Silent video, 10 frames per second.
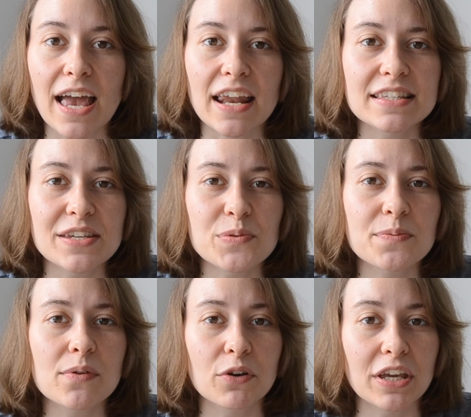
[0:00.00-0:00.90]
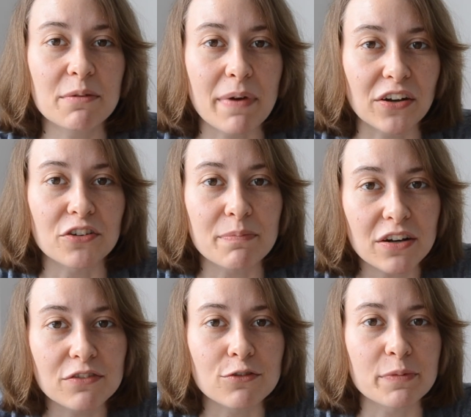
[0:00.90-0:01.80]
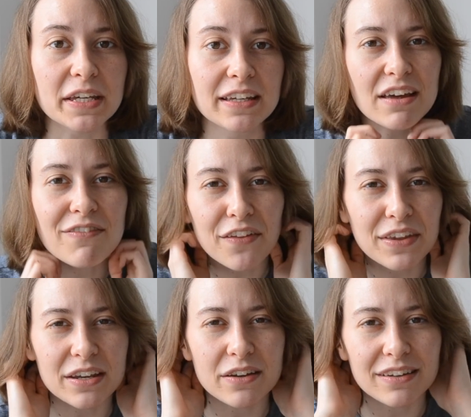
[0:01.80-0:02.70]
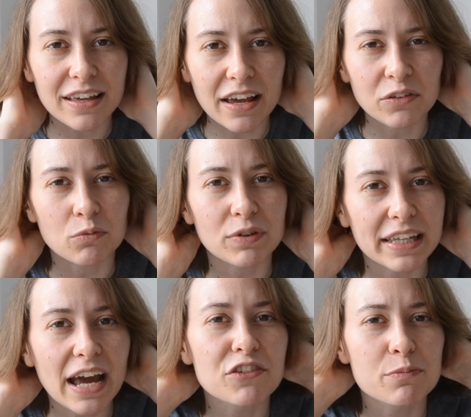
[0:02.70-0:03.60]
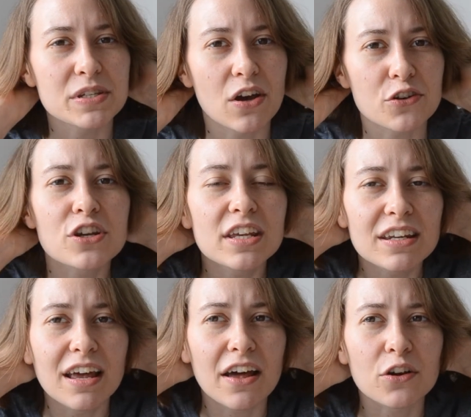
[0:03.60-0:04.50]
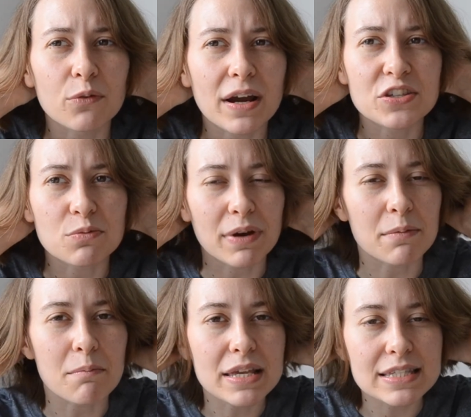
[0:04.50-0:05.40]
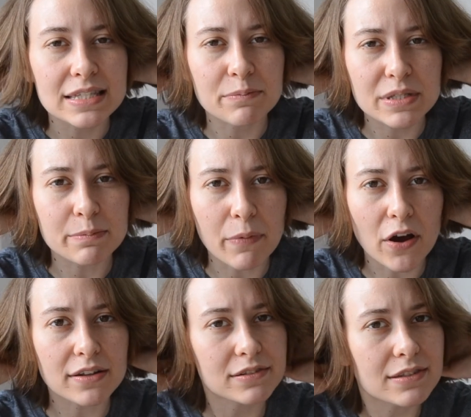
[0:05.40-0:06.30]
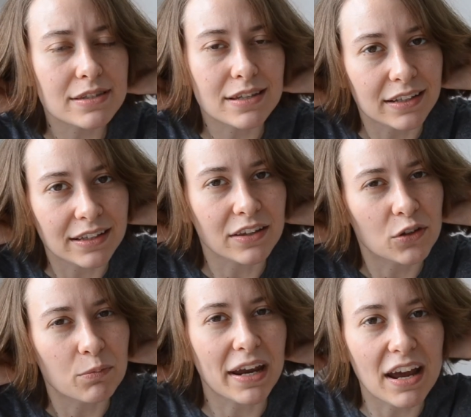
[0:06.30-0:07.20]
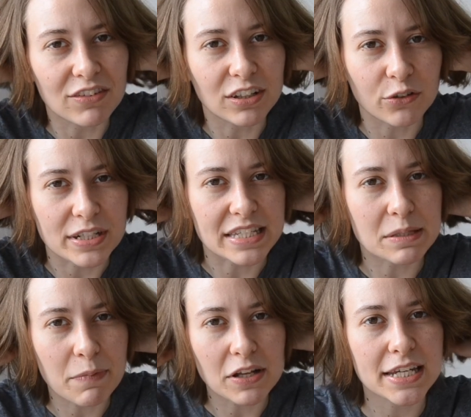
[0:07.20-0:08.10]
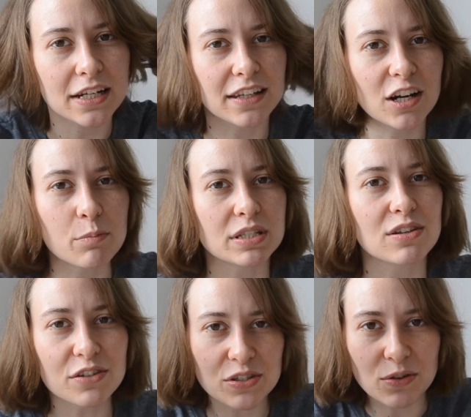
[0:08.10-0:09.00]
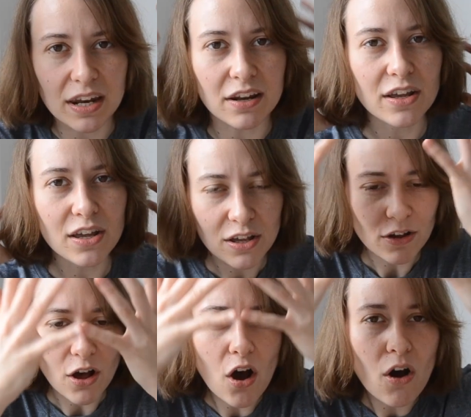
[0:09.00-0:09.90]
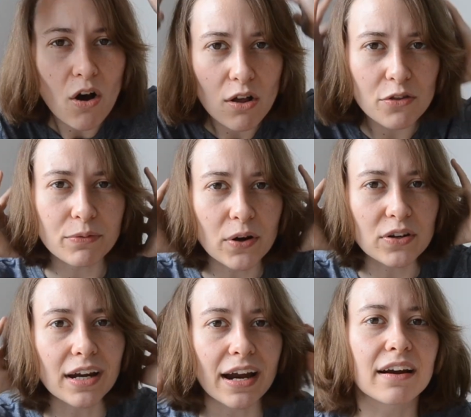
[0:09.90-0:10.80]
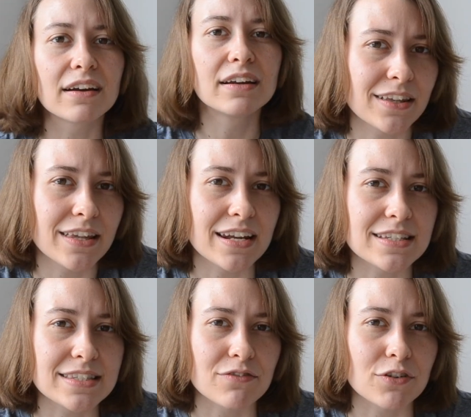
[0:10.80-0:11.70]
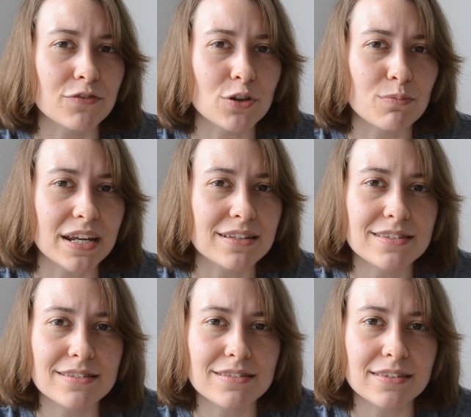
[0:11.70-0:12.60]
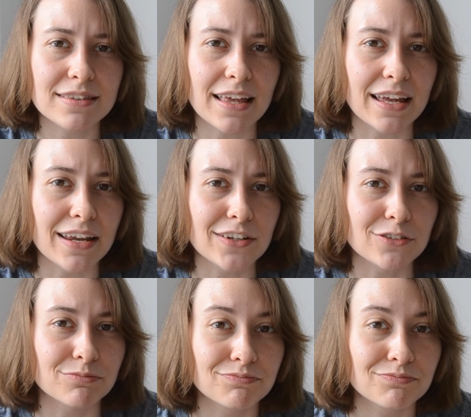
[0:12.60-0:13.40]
And it seems to be working better and better for me. I found that you really have to massage it in, otherwise you might miss some spots, and then you might have little greasy spots here and there, but as long as you get it all throughout your hair and let it sit for a few minutes, then